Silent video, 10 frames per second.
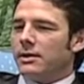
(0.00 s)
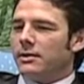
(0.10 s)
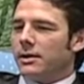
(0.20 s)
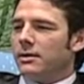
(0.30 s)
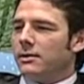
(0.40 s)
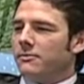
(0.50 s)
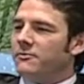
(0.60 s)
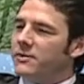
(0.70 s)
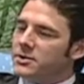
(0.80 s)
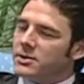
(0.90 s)
think
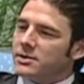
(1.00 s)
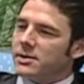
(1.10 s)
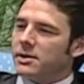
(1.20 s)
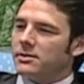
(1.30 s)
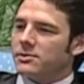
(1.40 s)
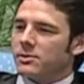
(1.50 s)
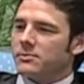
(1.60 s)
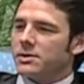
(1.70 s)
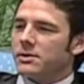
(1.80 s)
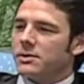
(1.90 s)
efficiency in
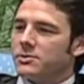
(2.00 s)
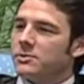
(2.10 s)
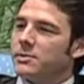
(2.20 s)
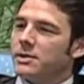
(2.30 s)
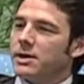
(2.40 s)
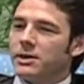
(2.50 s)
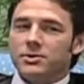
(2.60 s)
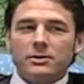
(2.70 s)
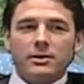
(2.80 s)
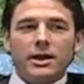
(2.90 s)
terms of the
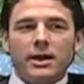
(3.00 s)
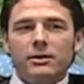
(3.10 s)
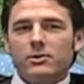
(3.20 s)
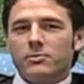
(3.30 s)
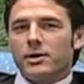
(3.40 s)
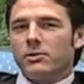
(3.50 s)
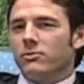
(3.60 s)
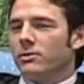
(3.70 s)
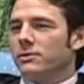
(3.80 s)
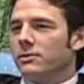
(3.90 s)
instrumentation, the 800-pound
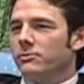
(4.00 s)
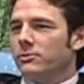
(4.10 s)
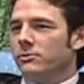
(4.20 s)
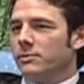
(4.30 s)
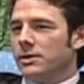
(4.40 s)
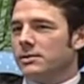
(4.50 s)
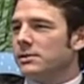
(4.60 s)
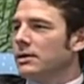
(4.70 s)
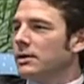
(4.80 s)
gorilla in the room is,